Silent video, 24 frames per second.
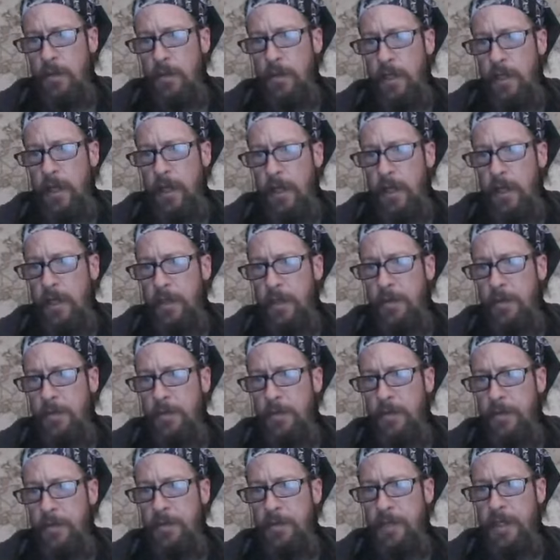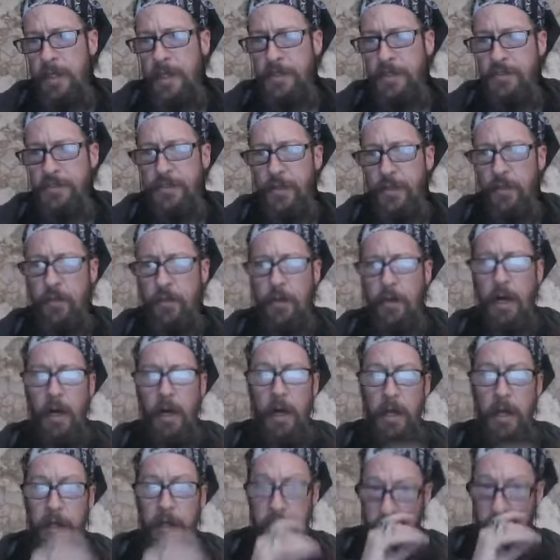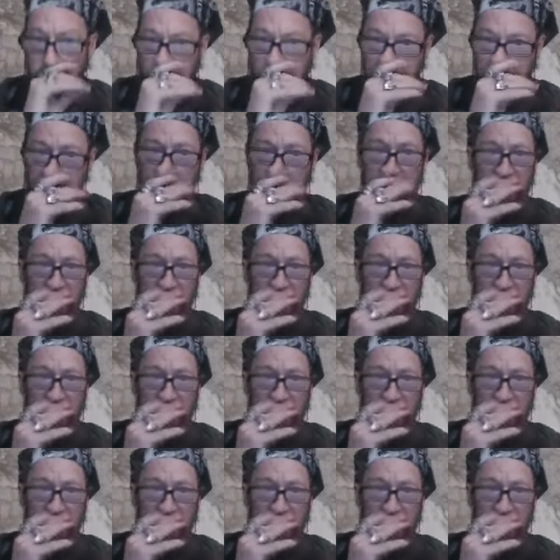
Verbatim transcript: real quick, if you guys don't mind.